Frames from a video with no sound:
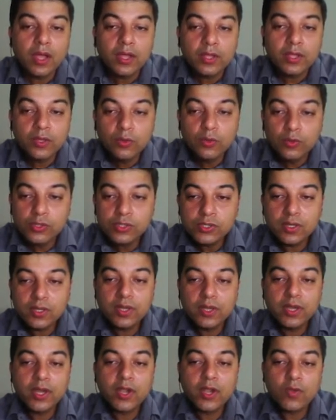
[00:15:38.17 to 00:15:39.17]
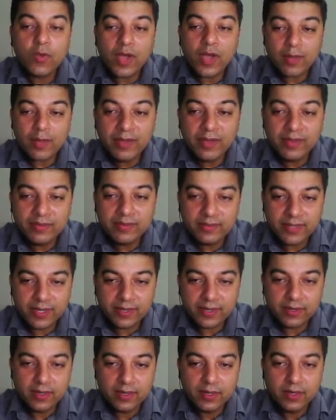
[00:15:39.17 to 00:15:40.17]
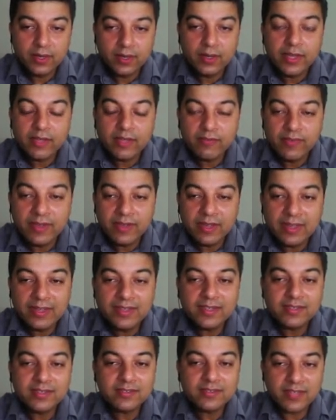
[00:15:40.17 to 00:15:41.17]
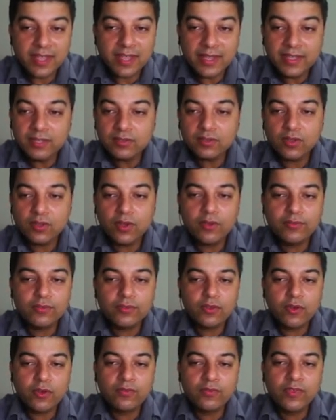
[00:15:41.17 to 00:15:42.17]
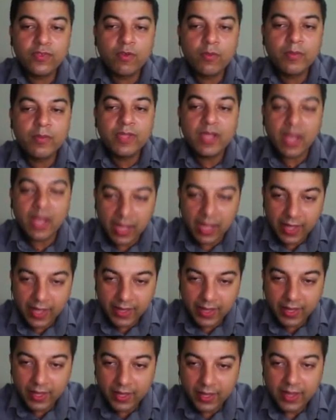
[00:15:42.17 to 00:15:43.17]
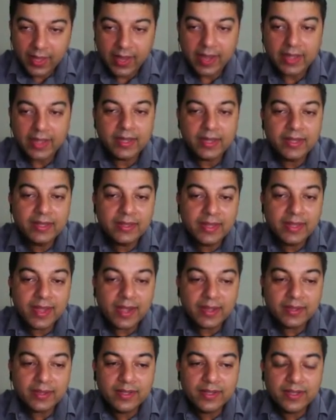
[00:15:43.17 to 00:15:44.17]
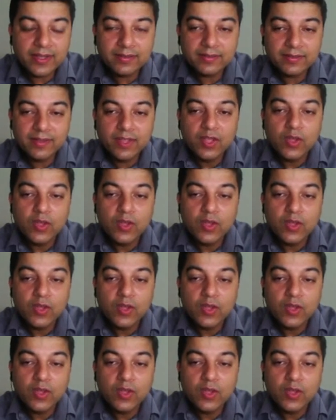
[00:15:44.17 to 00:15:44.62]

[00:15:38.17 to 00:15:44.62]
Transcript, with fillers: huge requirement set definitely the size of software will be high and in that case